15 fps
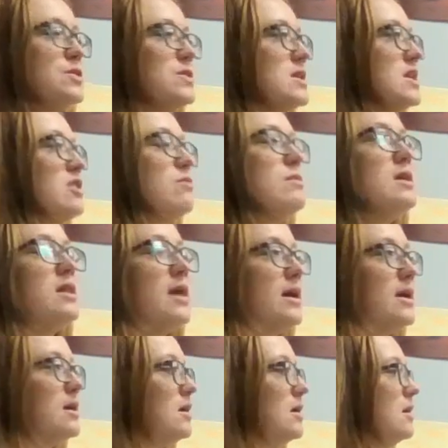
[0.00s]
You don't need to give me
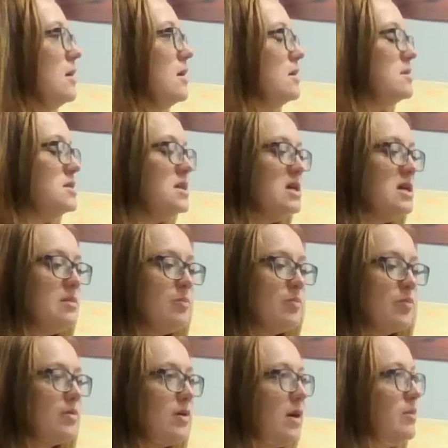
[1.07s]
like a deep,
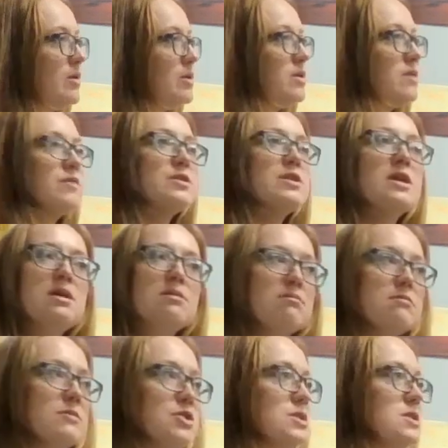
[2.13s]
I'm not looking for
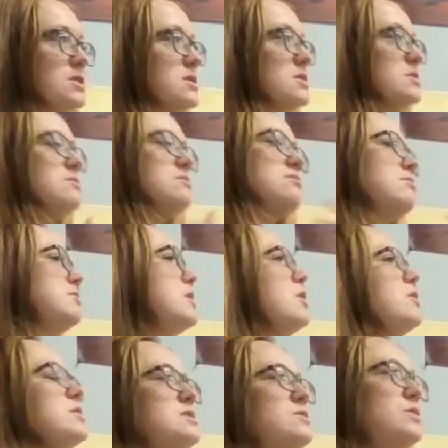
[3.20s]
deep, just
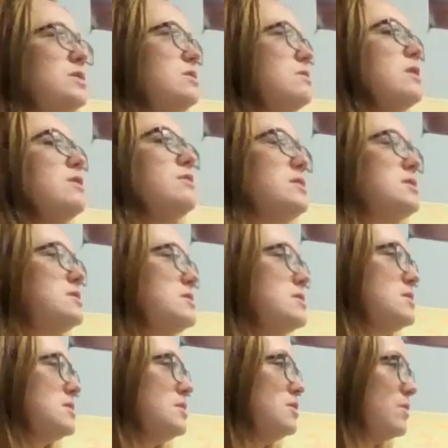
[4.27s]
notice. What do you
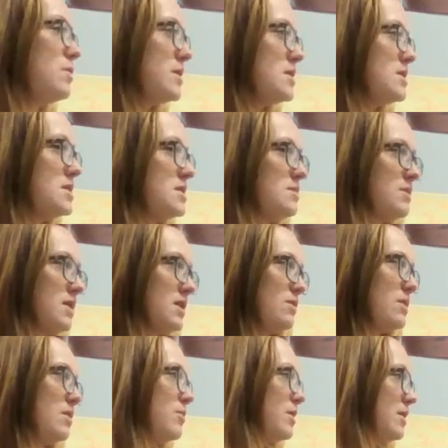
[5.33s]
notice? You were going to say something that
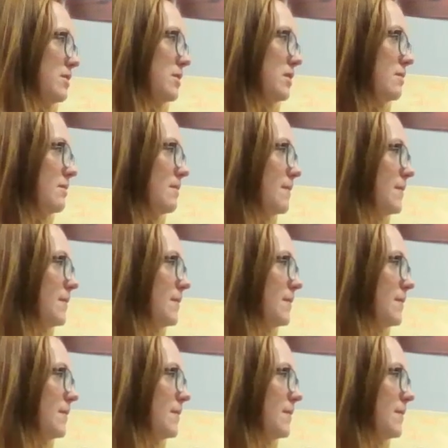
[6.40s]
will come around. Yeah.